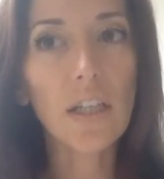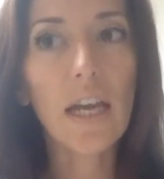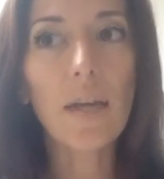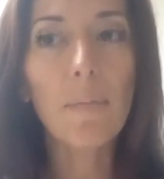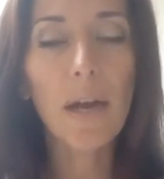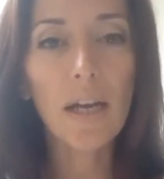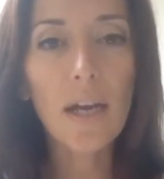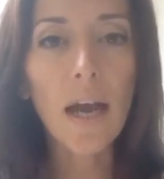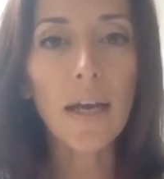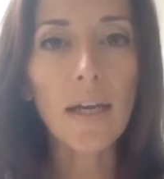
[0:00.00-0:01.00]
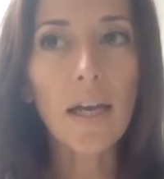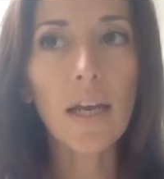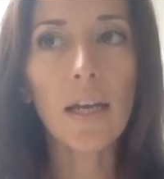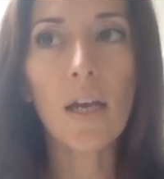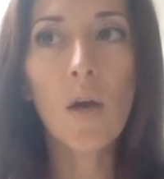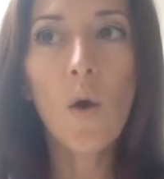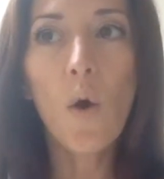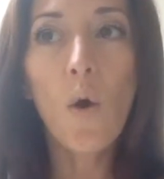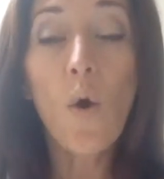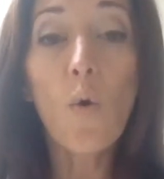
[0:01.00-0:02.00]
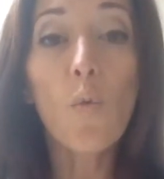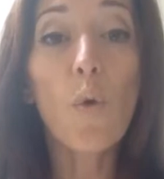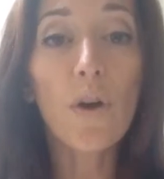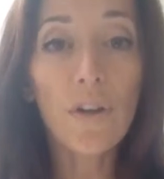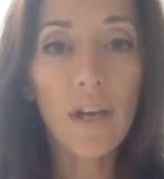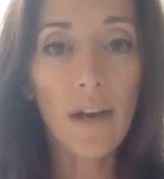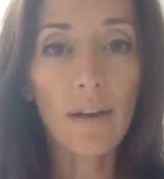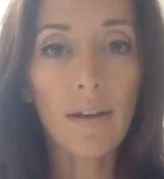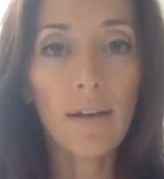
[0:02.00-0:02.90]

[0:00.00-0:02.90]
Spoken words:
laying in bed at night and worrying.